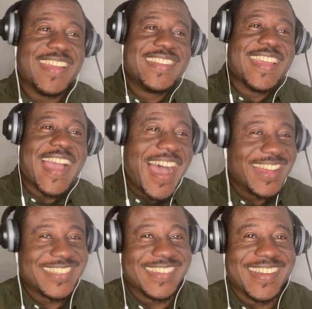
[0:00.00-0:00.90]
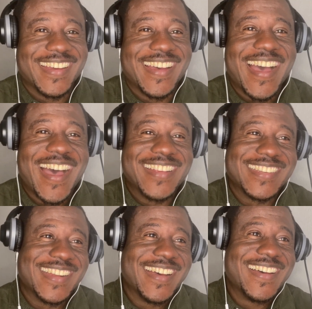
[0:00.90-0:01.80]
Eddie, Arsenal
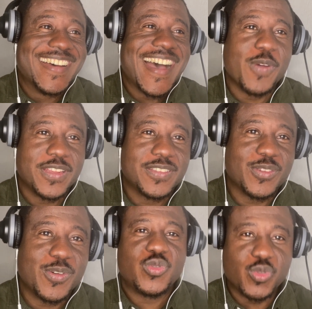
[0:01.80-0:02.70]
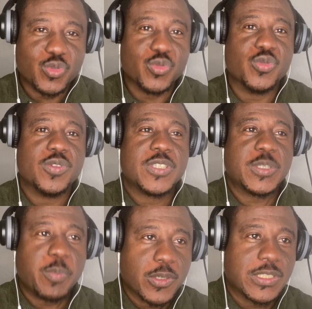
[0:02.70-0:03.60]
went to
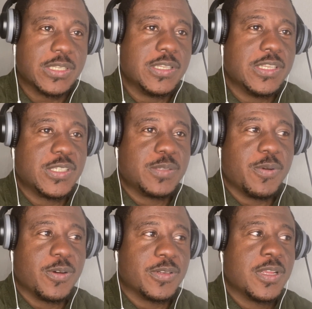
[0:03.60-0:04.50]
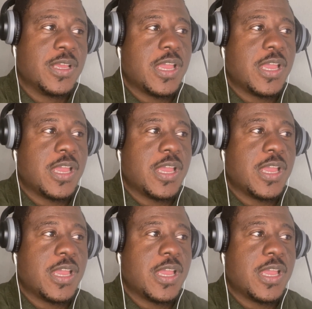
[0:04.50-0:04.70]
Sporting Lisbon